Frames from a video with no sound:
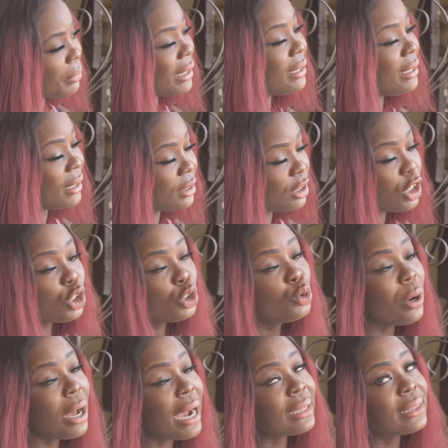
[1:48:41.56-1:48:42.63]
My dear,
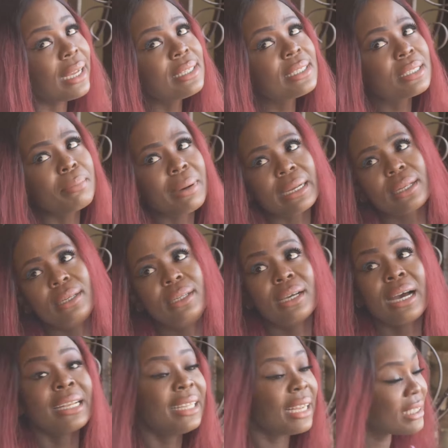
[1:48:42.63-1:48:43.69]
you acted smartly
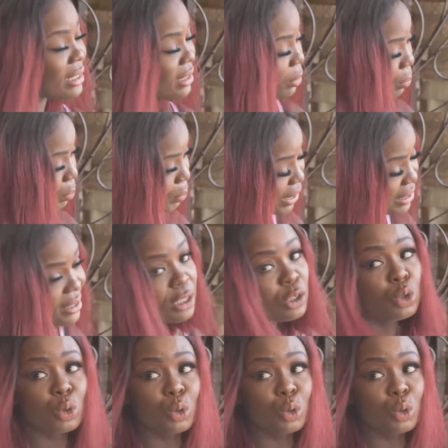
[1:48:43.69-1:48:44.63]
and that is the best thing